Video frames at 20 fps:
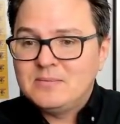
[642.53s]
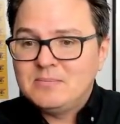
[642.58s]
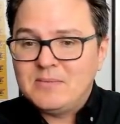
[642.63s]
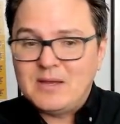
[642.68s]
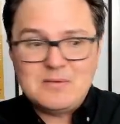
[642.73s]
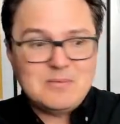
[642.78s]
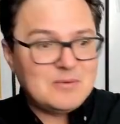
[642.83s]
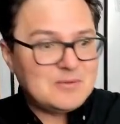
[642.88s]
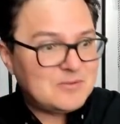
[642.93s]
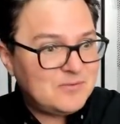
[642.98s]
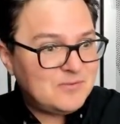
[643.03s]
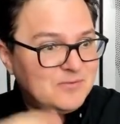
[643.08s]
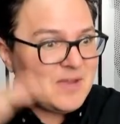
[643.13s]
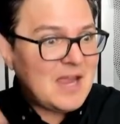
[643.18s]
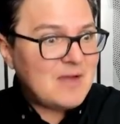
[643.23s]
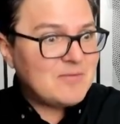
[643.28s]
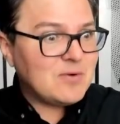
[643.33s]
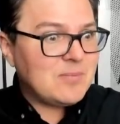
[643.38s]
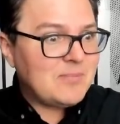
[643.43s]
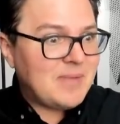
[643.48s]
my most
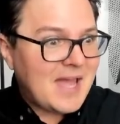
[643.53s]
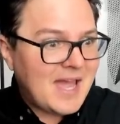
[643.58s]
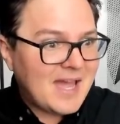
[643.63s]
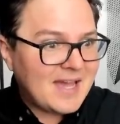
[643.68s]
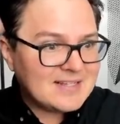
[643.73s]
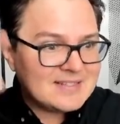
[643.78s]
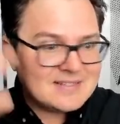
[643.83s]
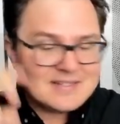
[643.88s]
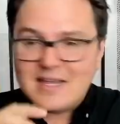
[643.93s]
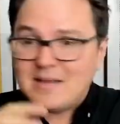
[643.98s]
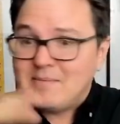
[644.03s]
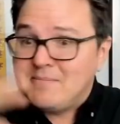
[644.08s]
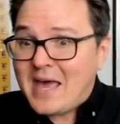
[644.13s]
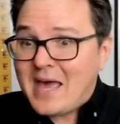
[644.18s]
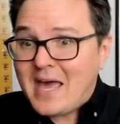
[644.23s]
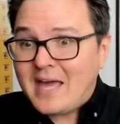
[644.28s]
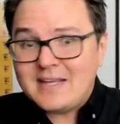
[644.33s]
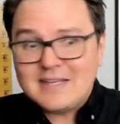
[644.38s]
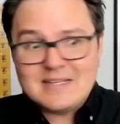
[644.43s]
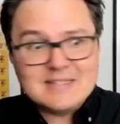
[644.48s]
favorite bags like
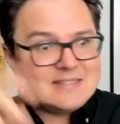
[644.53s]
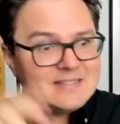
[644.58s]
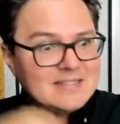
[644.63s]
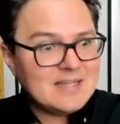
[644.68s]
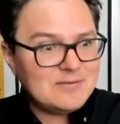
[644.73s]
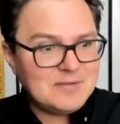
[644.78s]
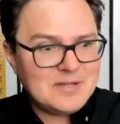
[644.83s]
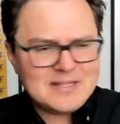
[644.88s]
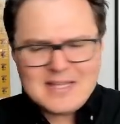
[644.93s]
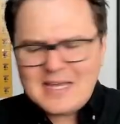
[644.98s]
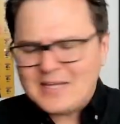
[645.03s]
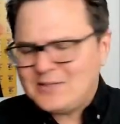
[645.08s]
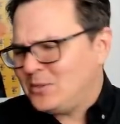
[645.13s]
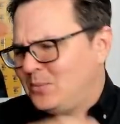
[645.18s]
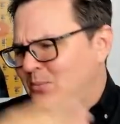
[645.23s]
Matic and stuff like that.